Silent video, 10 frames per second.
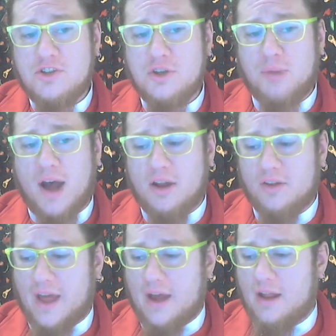get you a
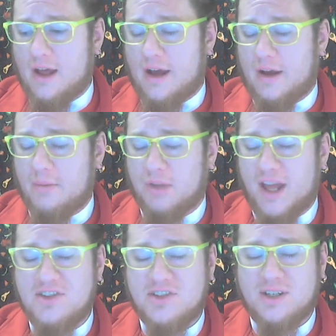bottle of that uh,
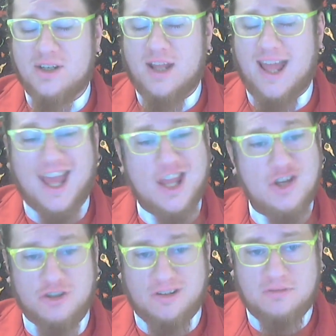blazing
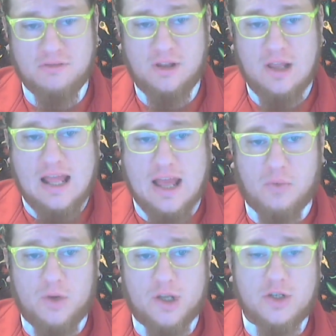asian
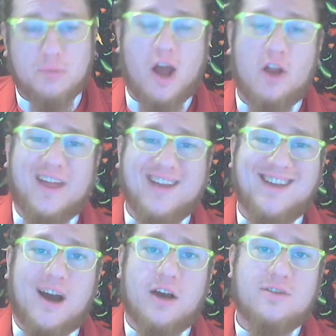and we'll get you a bottle of that
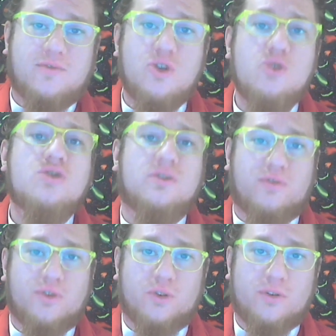docs fusion
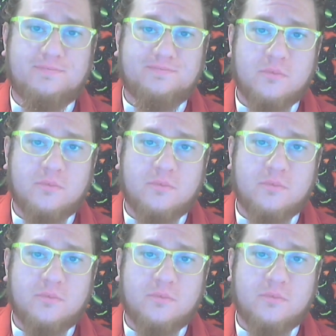fuel